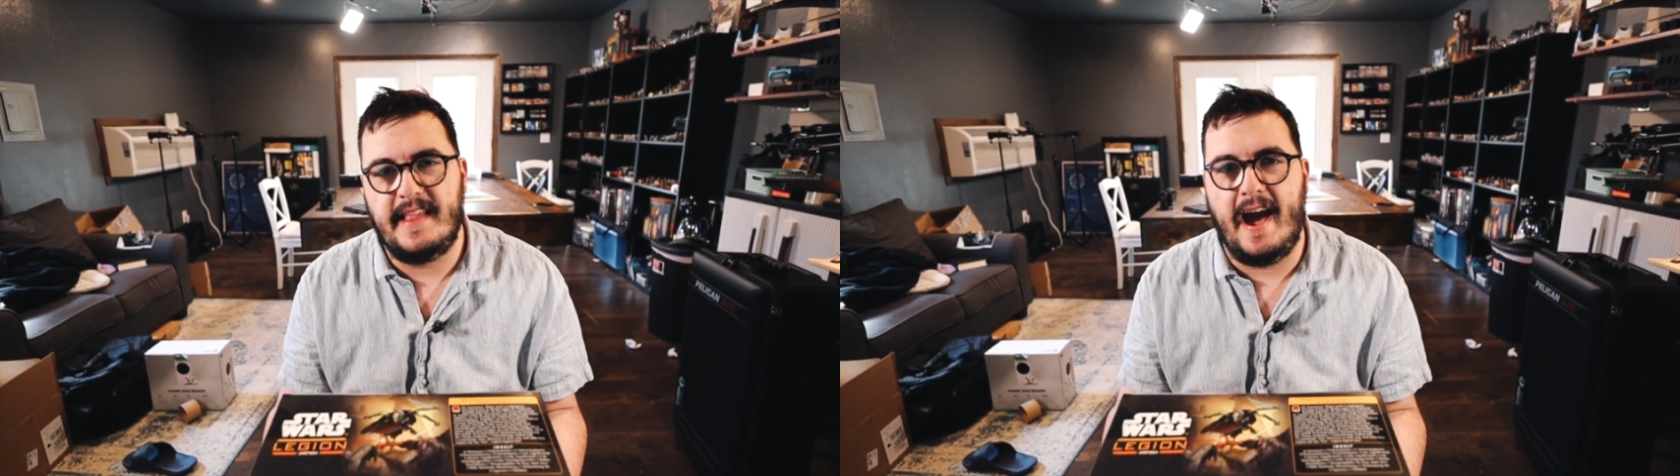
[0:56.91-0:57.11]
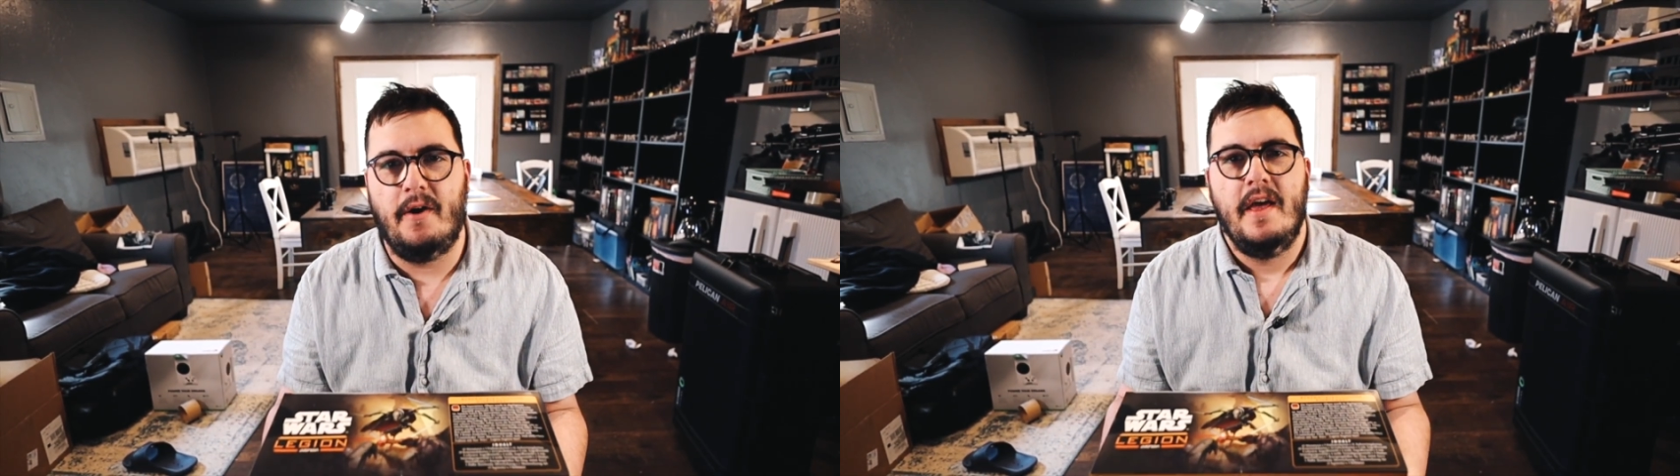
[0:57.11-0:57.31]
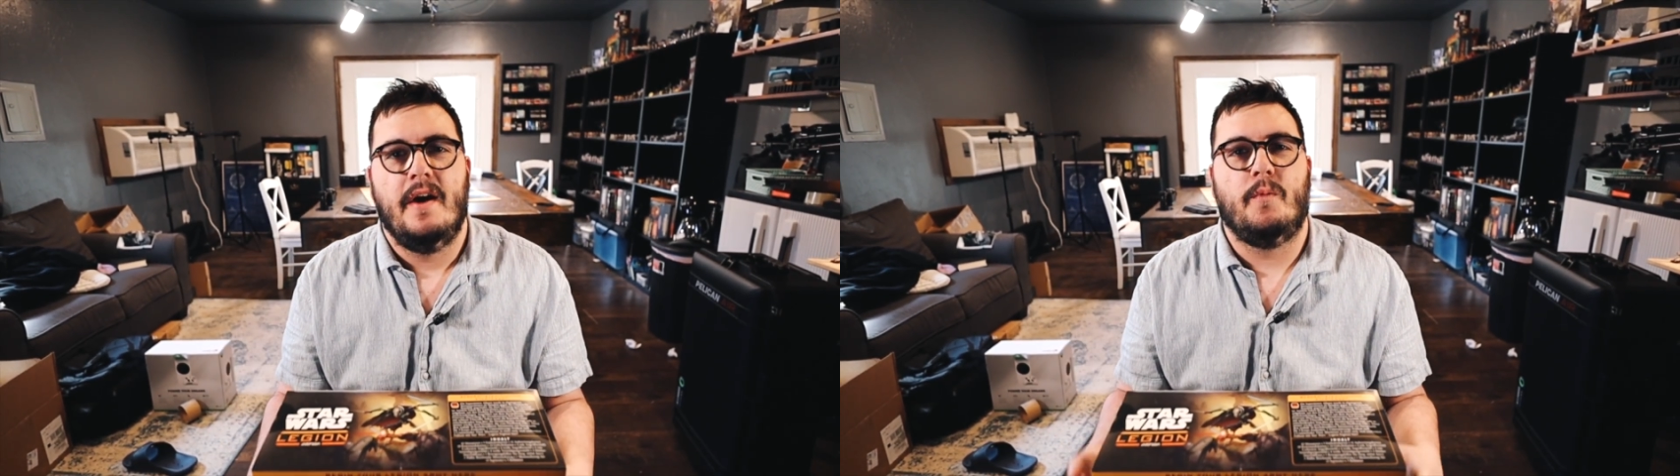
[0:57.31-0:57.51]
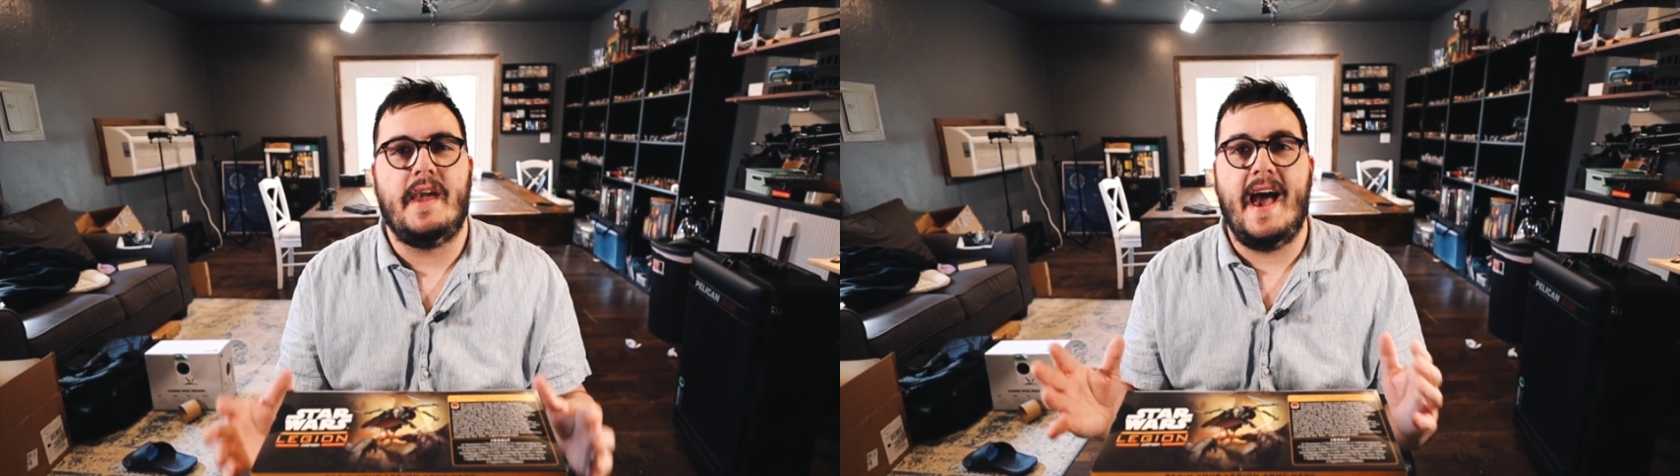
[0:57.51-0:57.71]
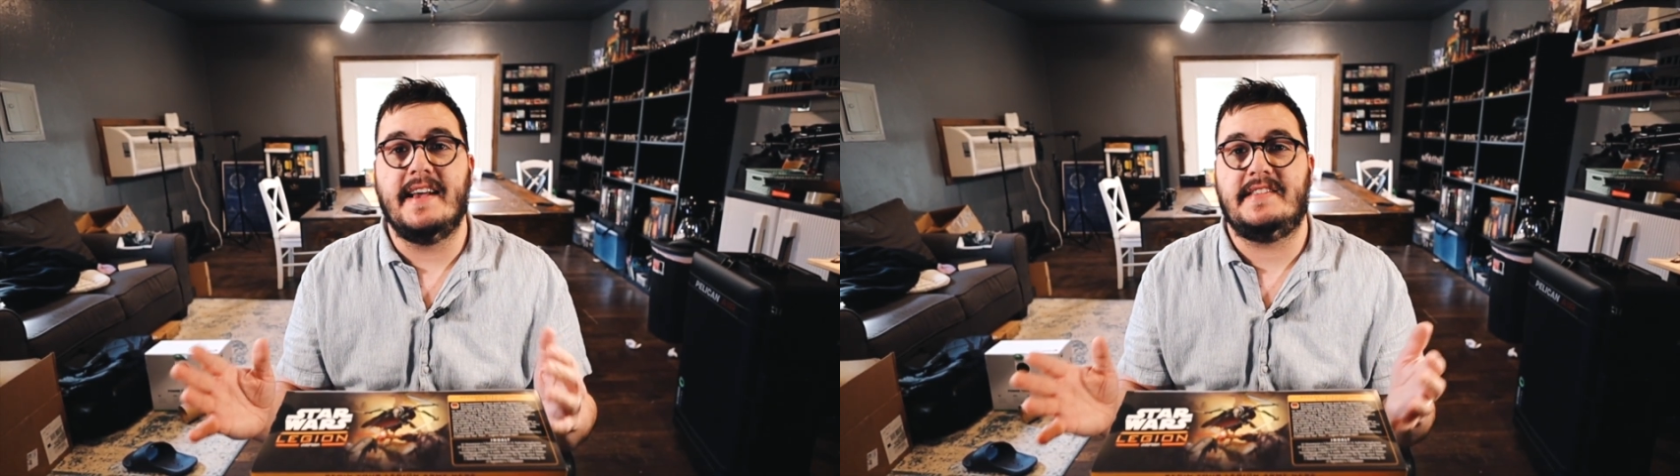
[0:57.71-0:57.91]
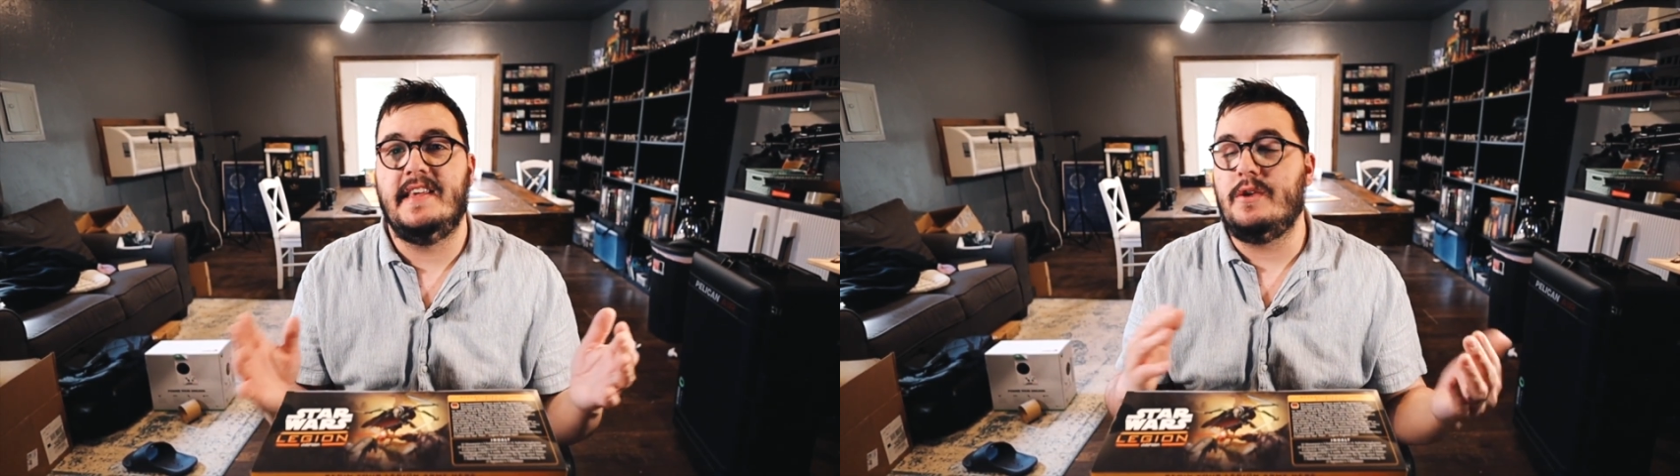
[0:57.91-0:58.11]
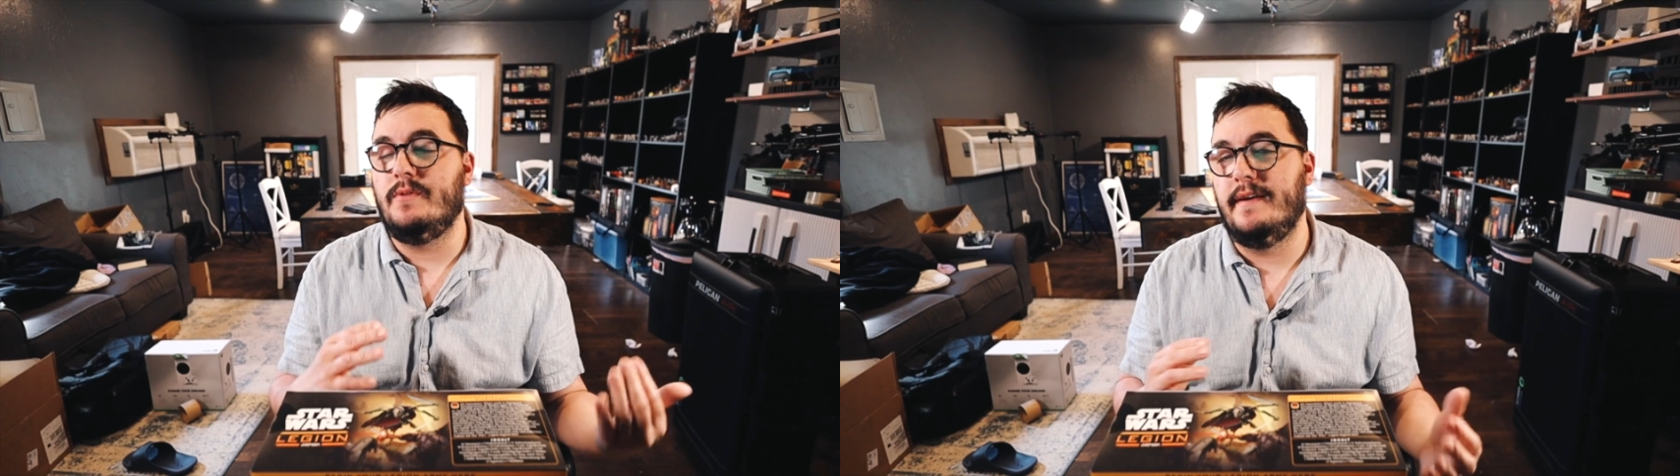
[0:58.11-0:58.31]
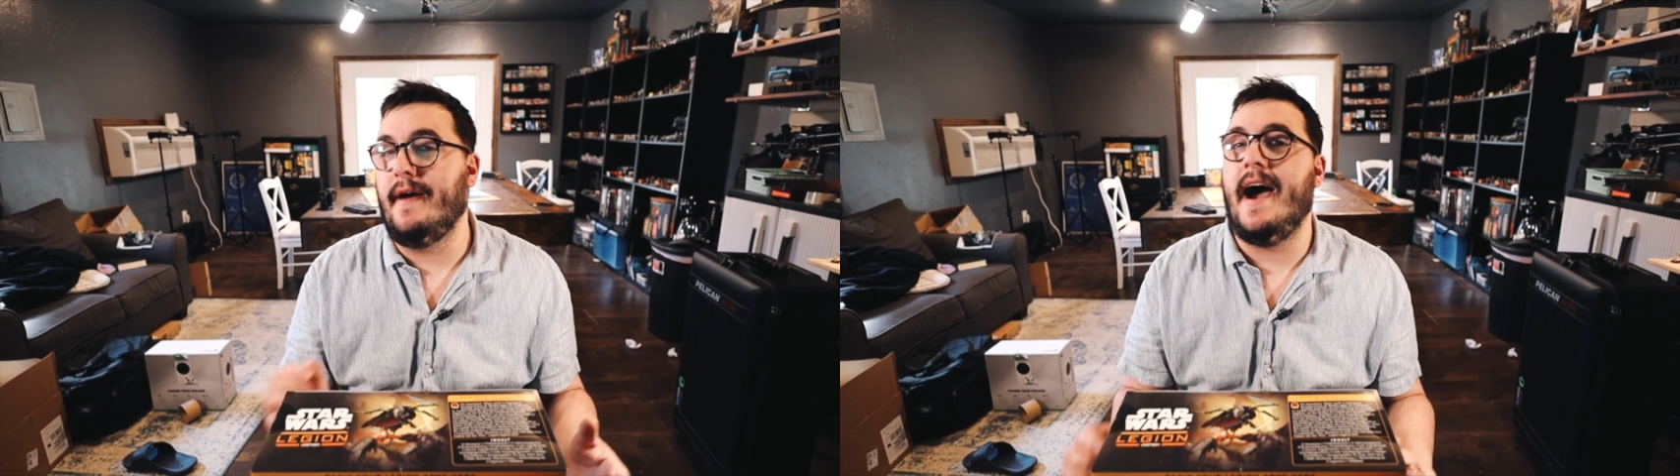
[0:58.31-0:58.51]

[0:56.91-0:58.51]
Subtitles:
Now, we ask that you live